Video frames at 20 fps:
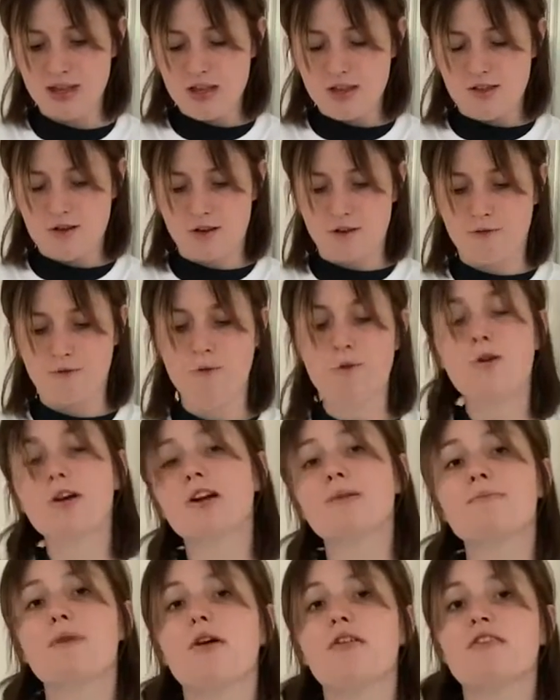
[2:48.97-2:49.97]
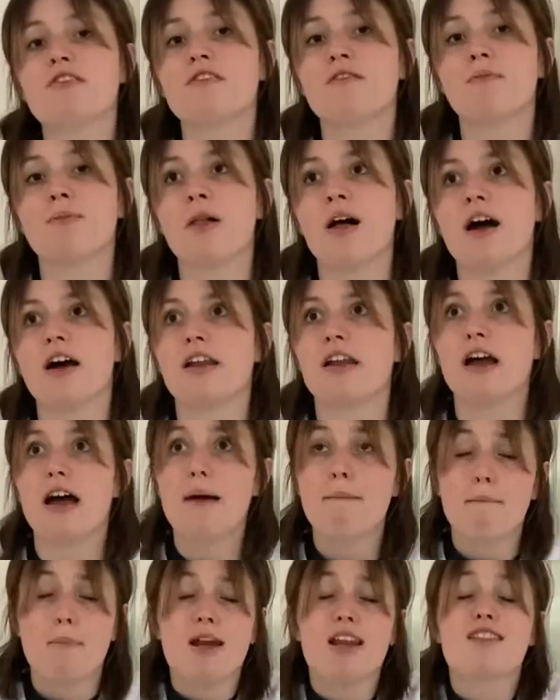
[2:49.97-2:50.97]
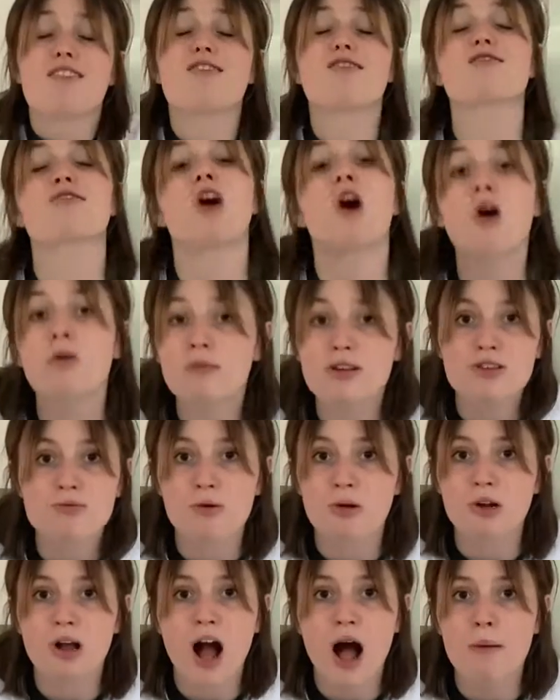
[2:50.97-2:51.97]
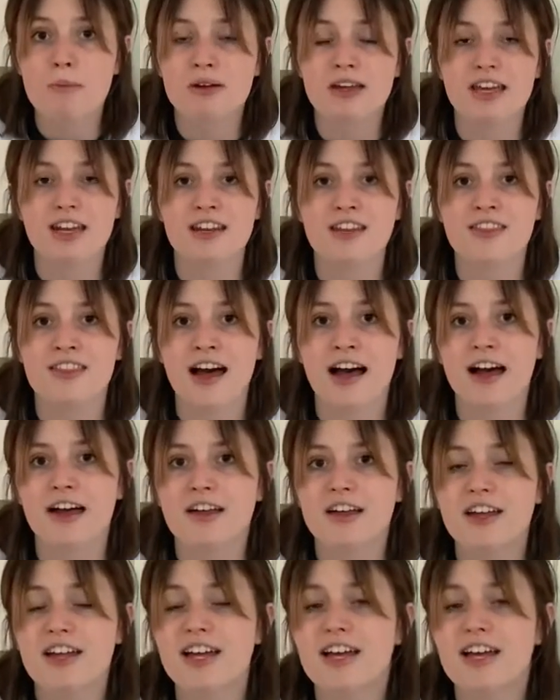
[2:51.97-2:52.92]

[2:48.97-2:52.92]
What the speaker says: There's 4 components of blood, but it's so much more complicated than that.